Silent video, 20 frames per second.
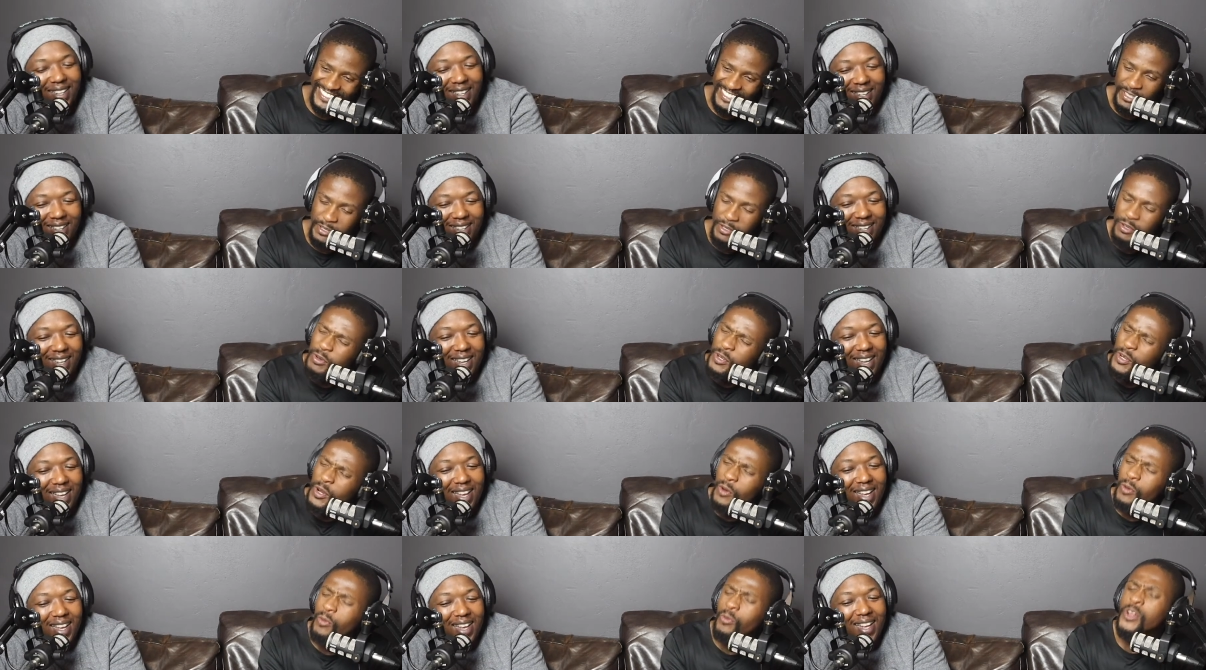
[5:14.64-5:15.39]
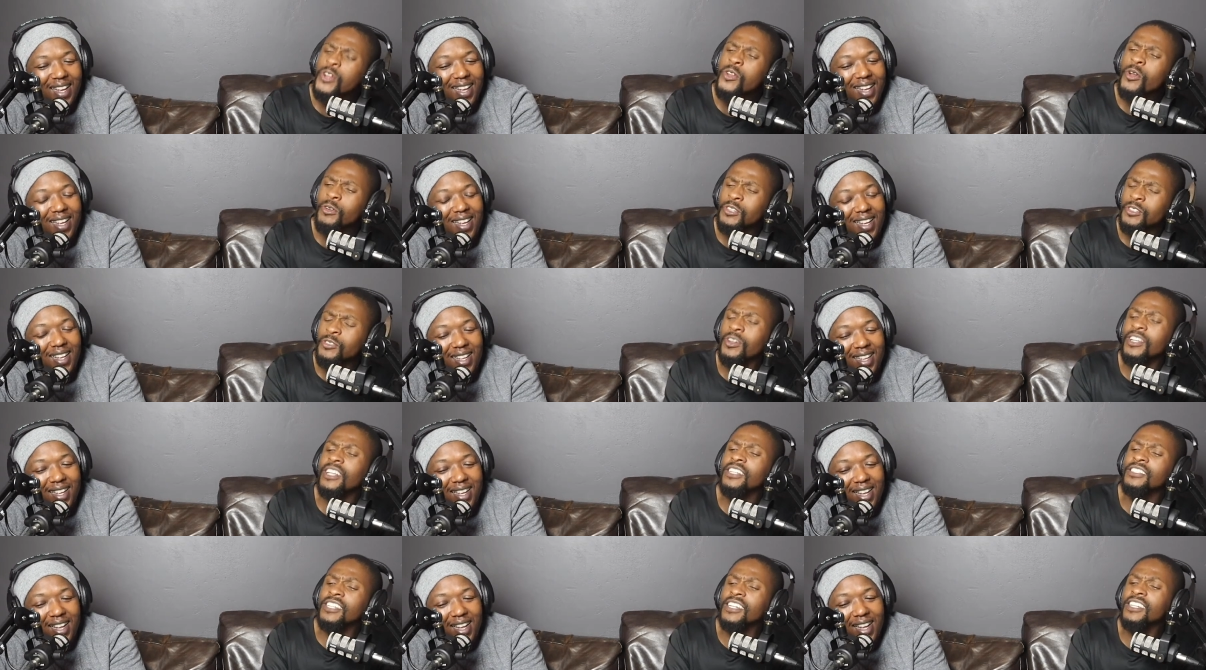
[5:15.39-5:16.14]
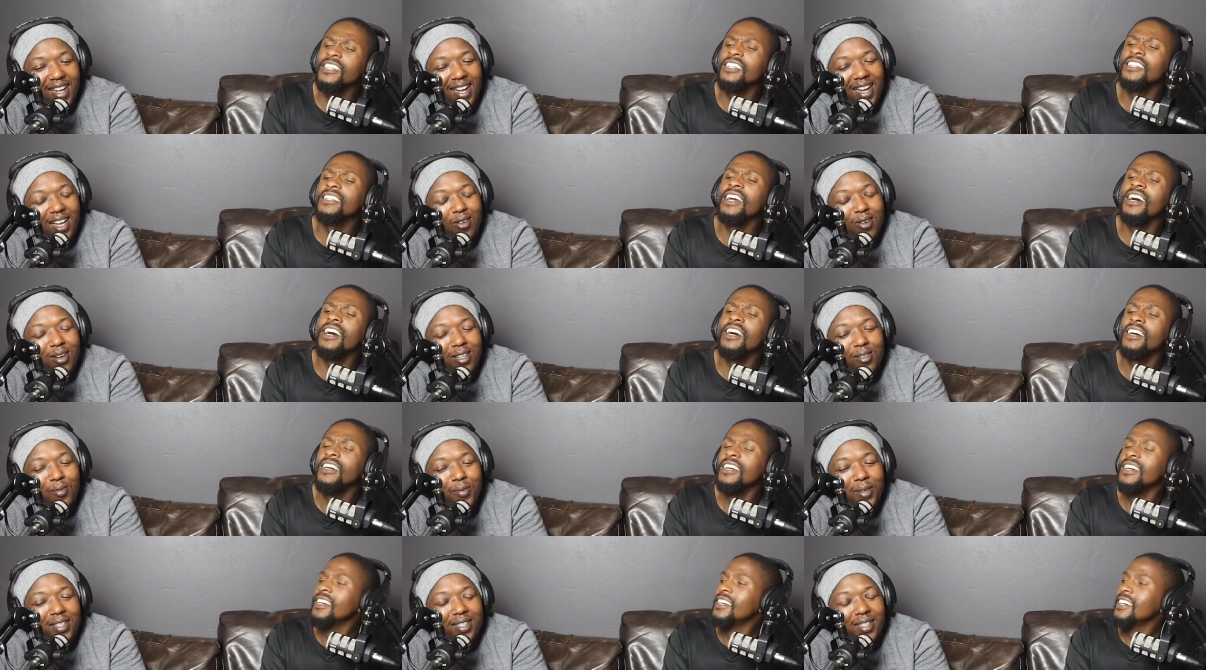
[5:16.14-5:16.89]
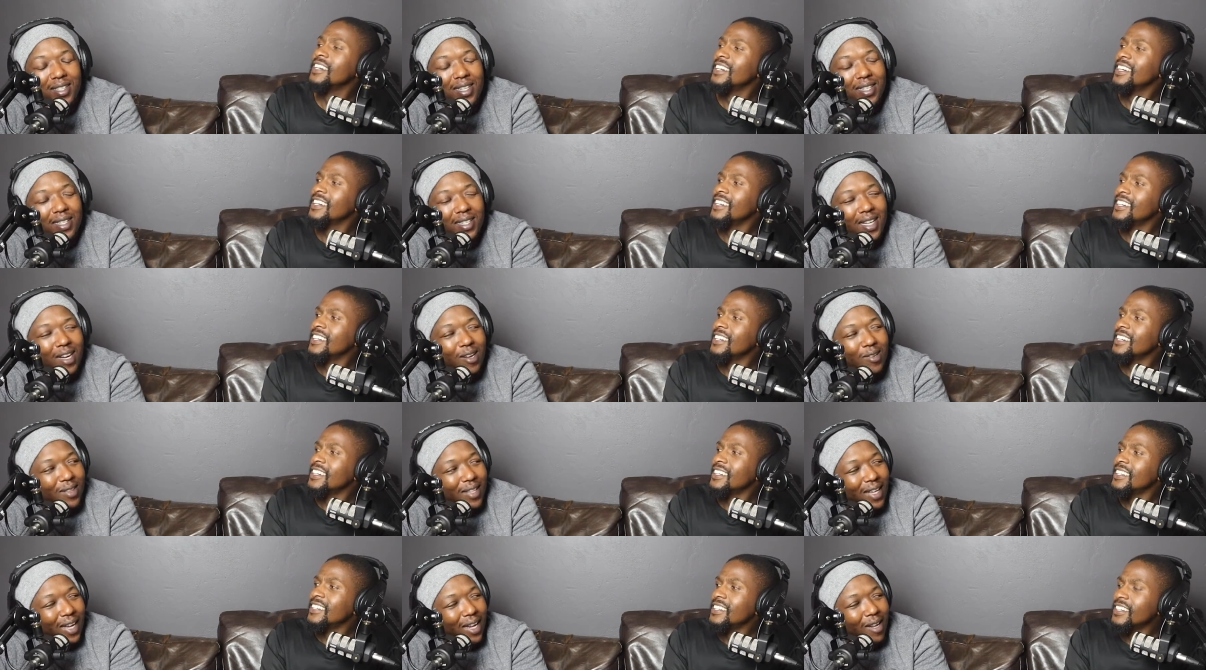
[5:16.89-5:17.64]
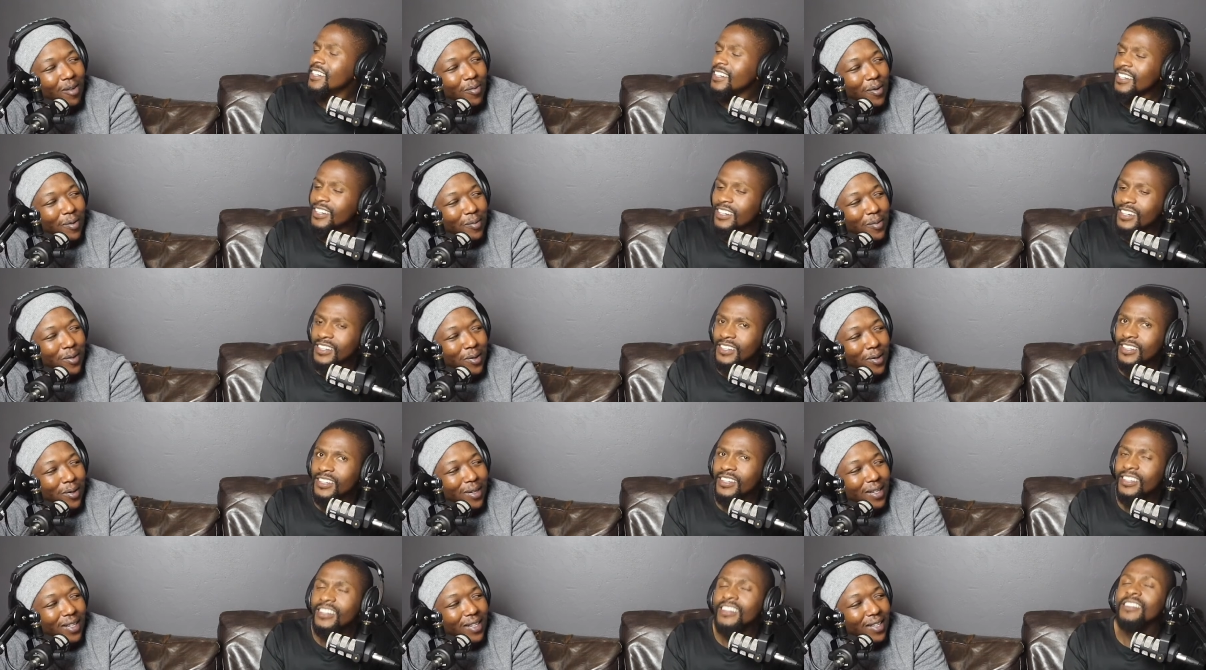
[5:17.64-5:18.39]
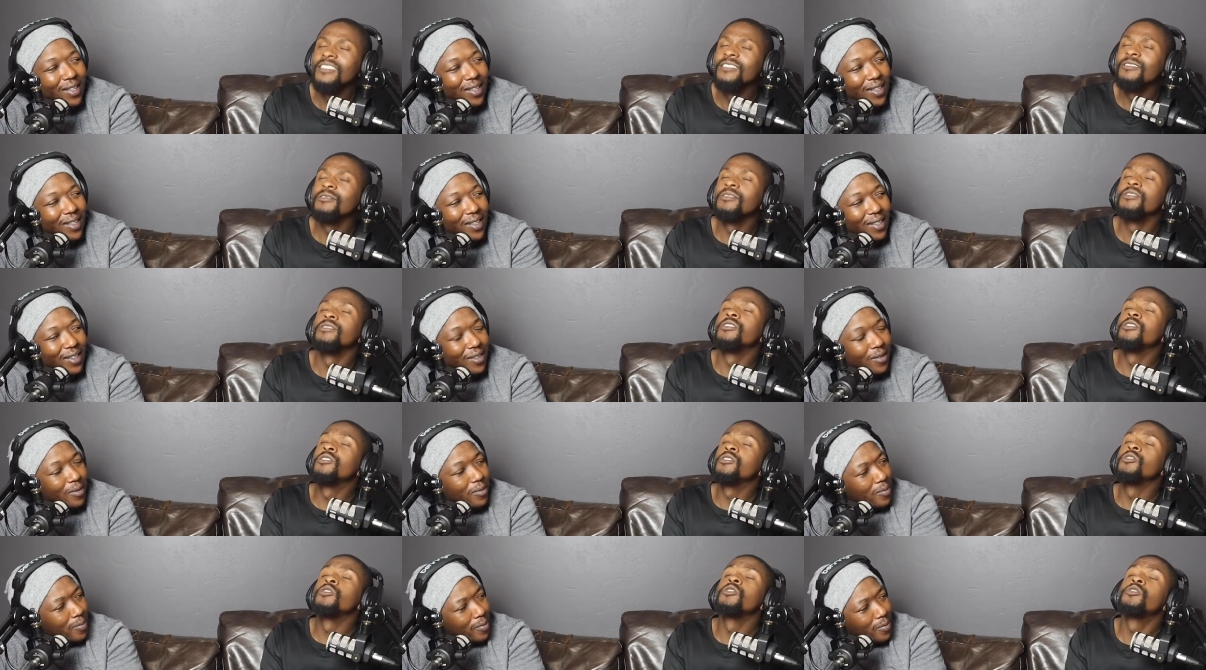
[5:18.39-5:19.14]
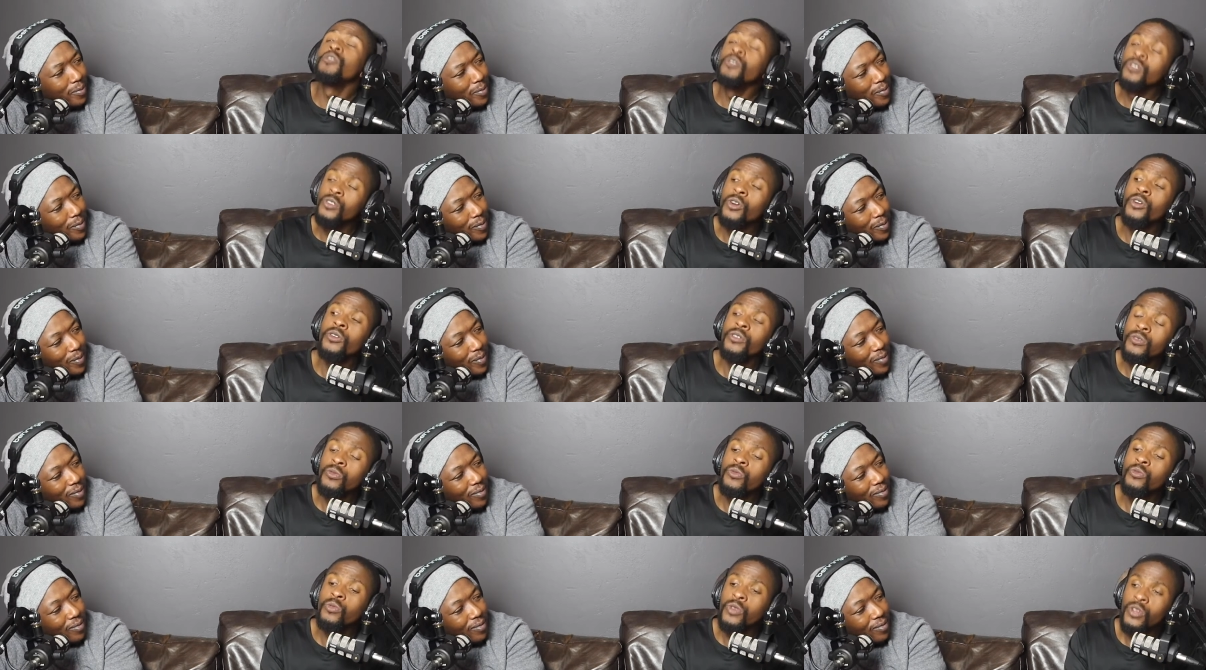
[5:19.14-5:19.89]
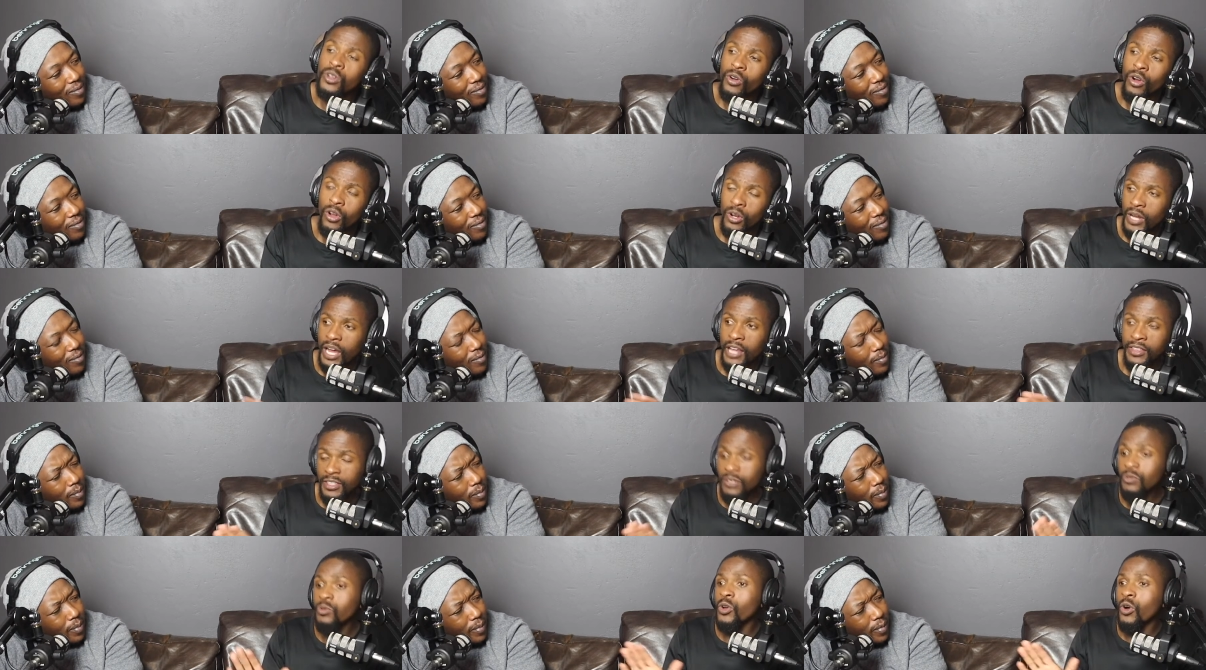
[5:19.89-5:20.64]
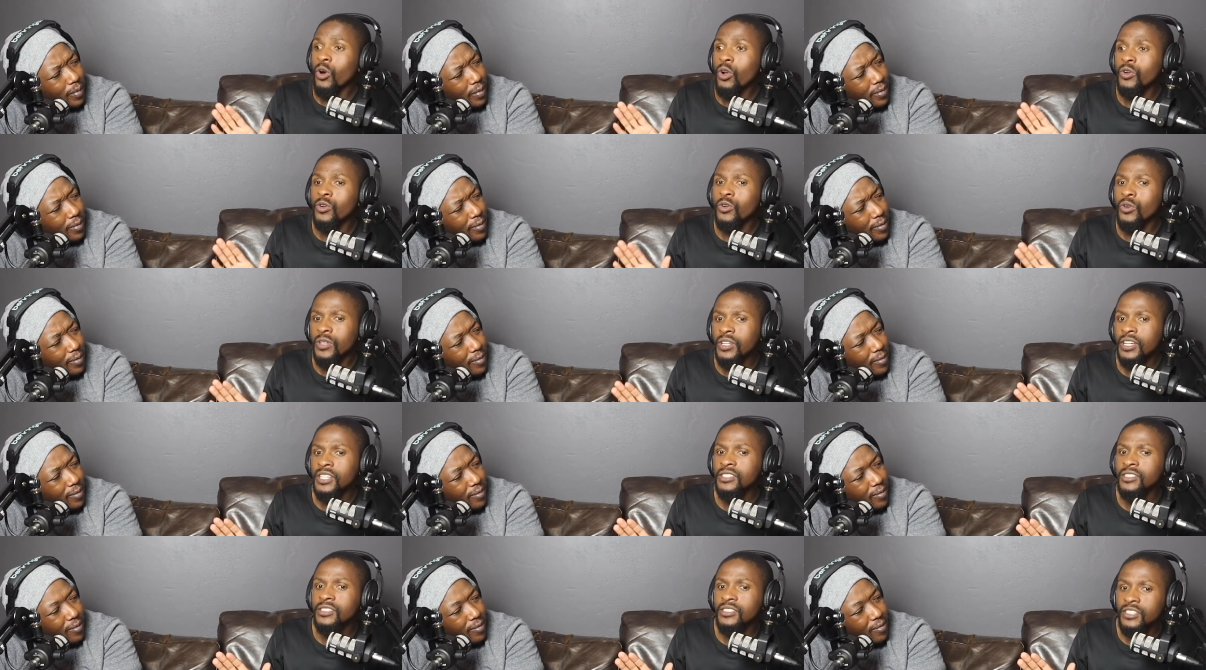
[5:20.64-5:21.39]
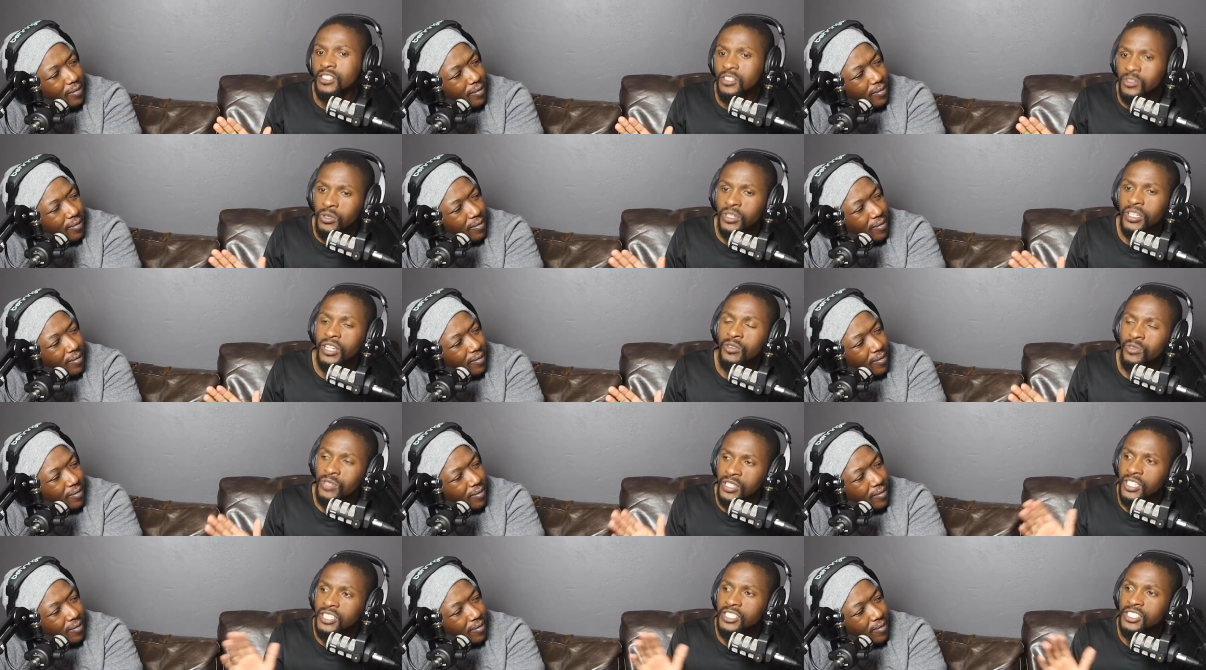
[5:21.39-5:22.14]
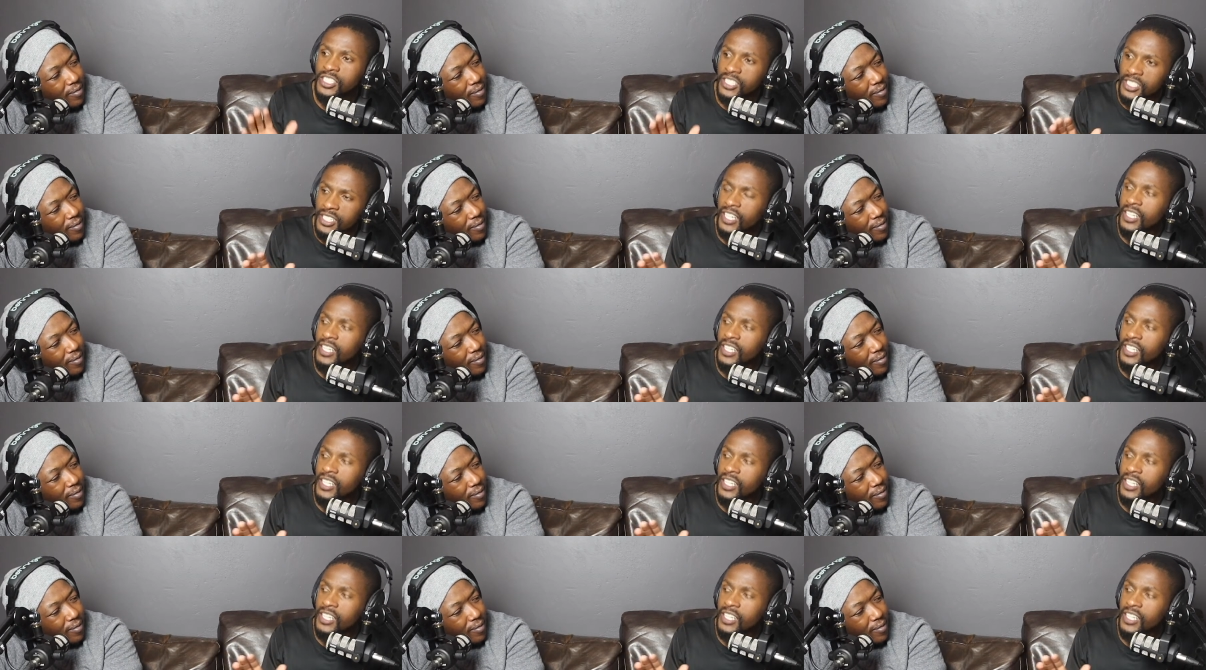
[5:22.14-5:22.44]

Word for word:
Speaker 1: you know, we know he's gonna take it. Otherwise, he
Speaker 2: must discount the album, dog. Uh,
Speaker 1: you, you do know we all. I think we all know that he's gonna re-engineer